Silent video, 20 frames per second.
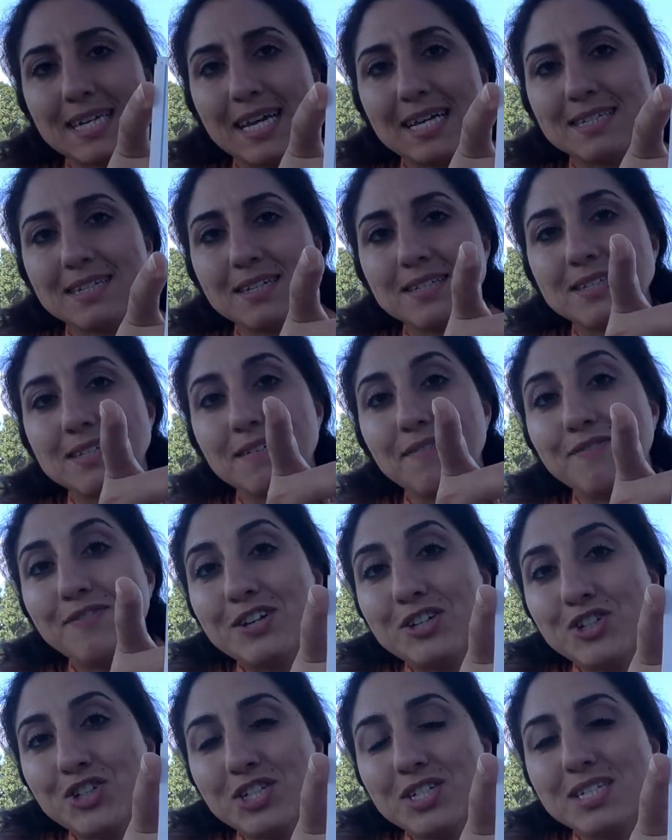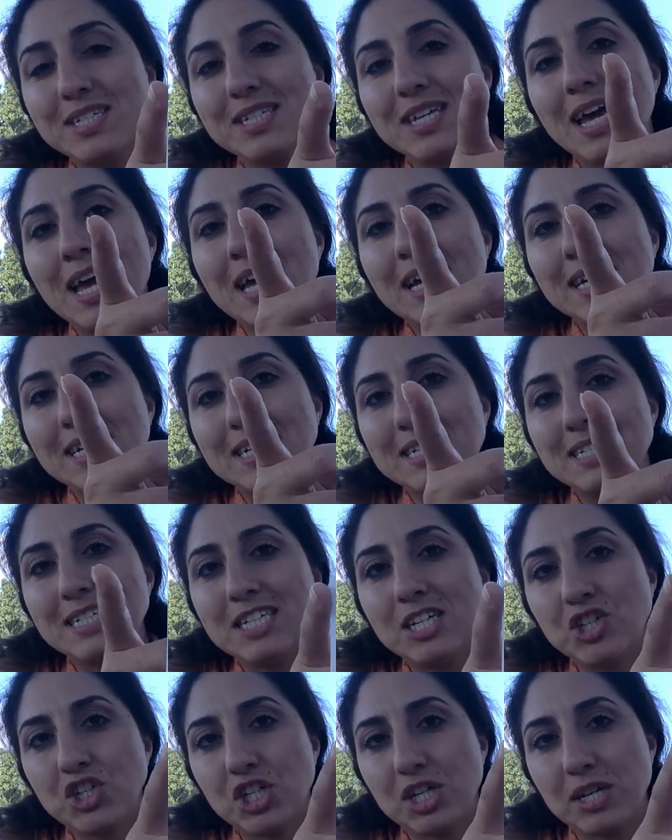as a sufficient
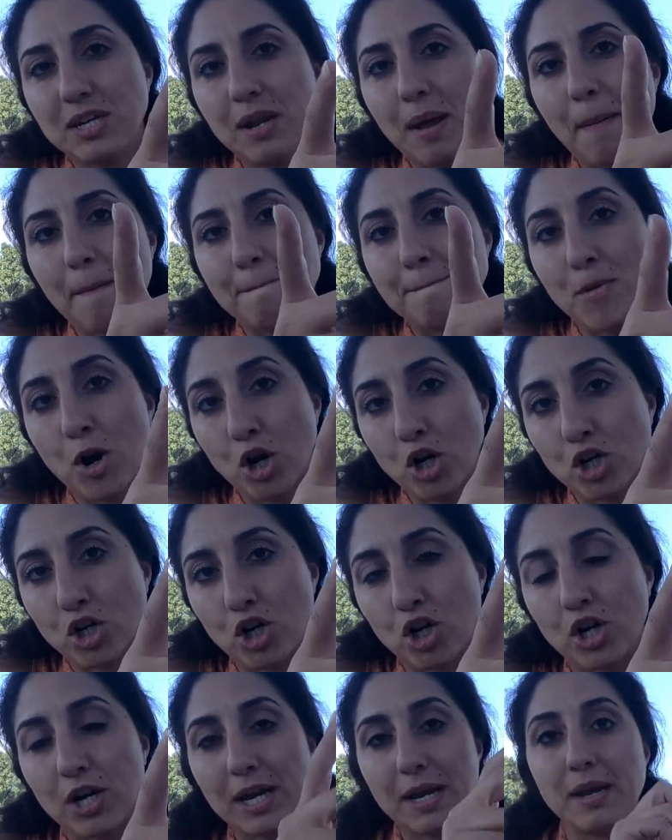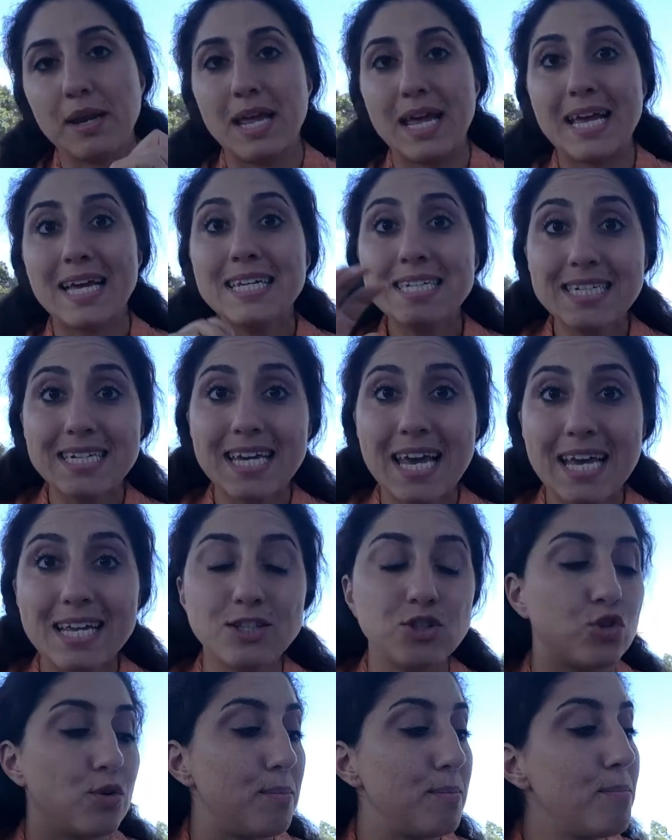condition marker. It
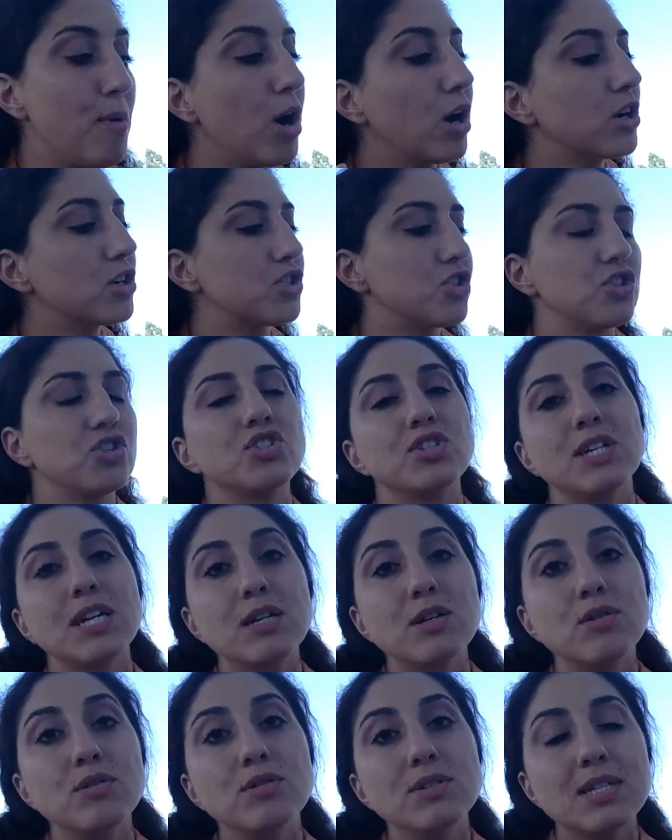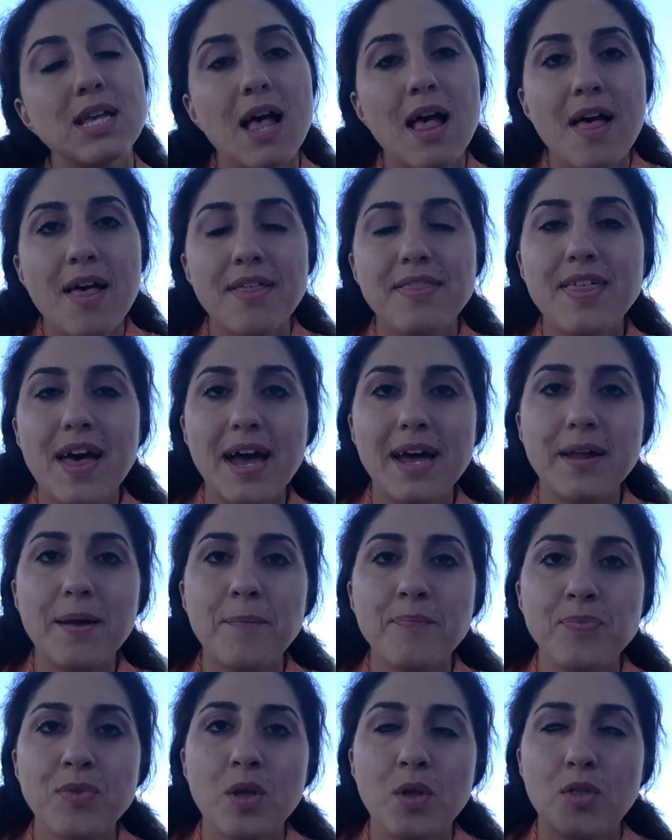indicates or marks or signals that
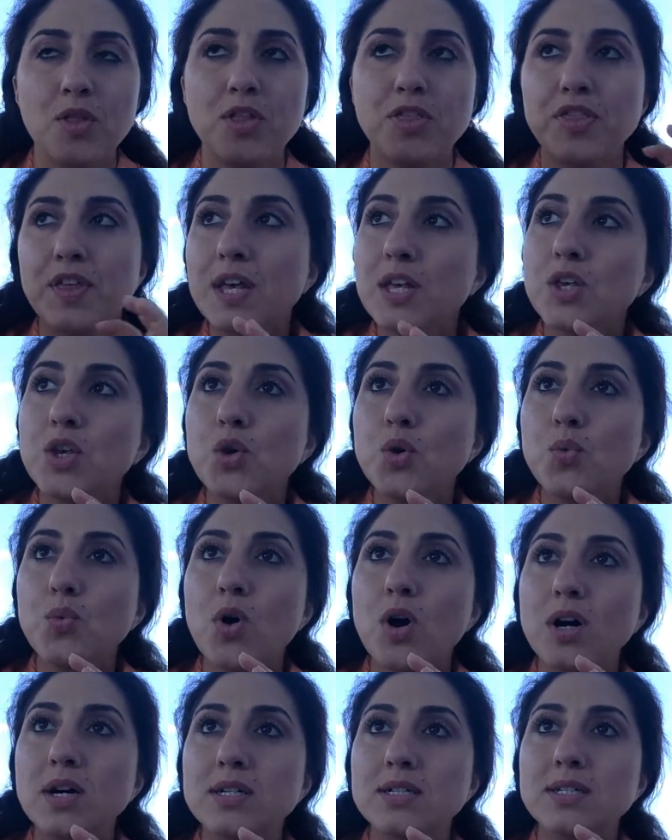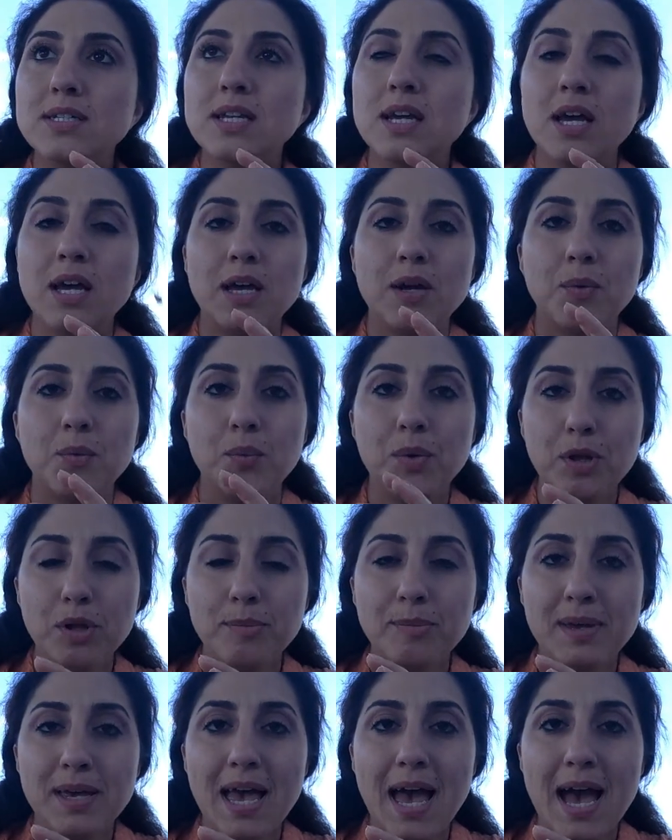the thing you want will
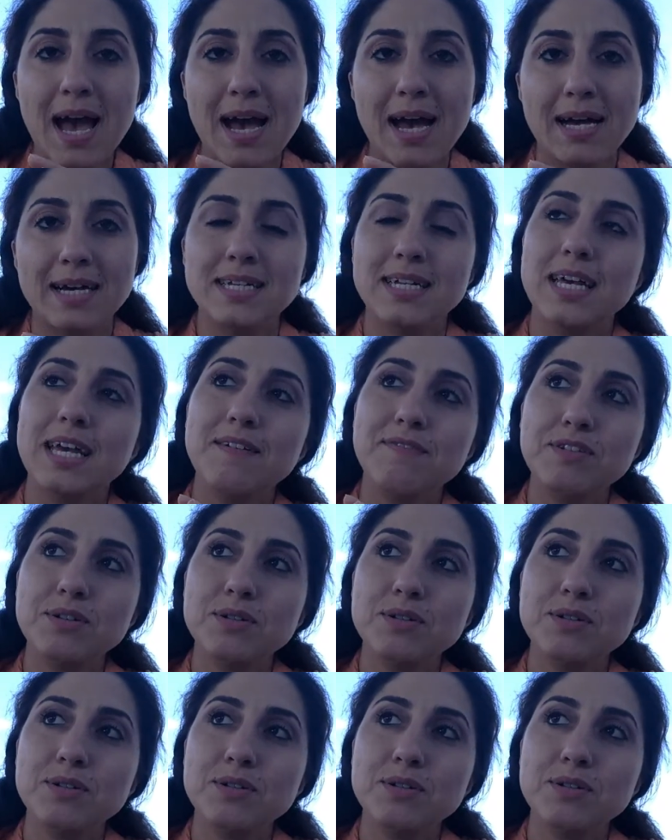be had if you